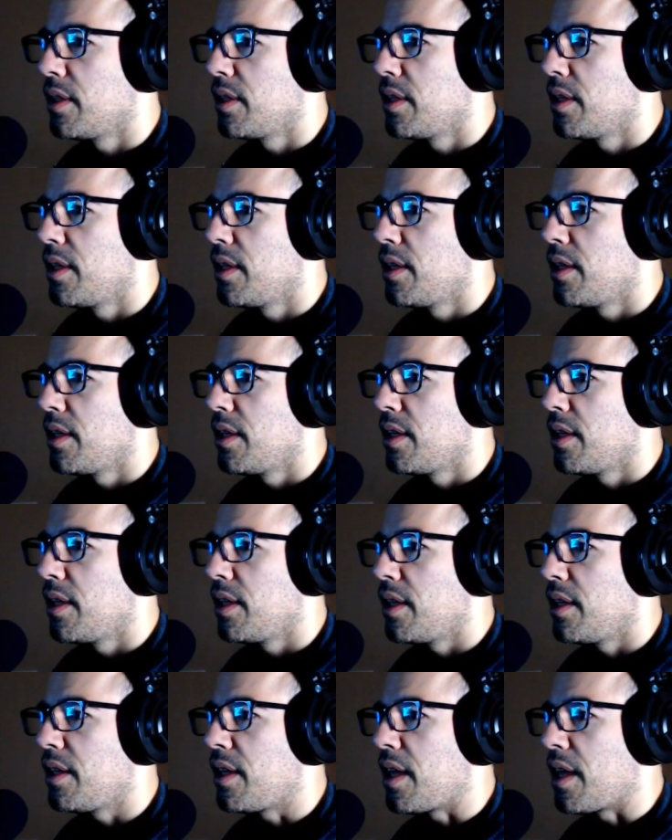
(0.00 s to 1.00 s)
Yeah, this
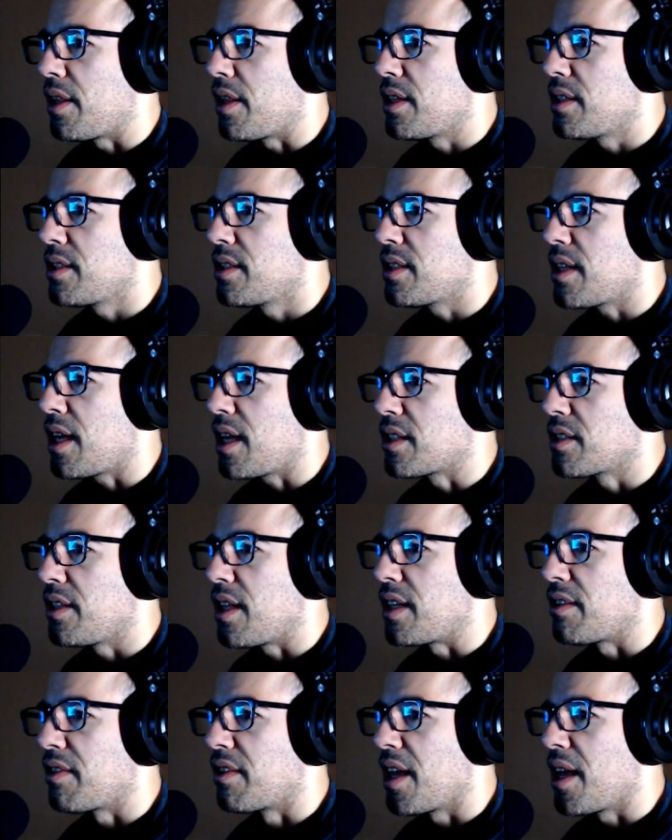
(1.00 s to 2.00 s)
is actually the end of the
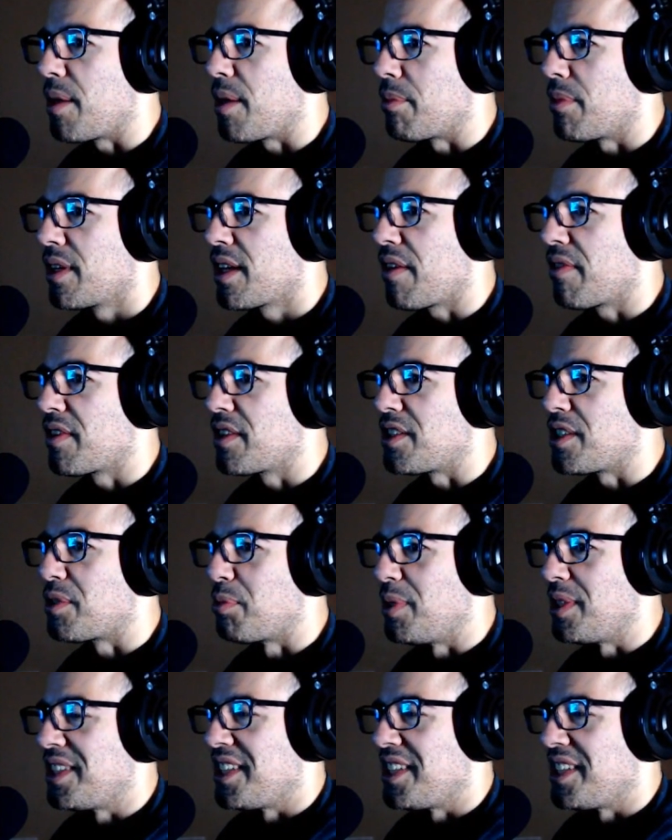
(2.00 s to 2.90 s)
game. Kefka just wins here.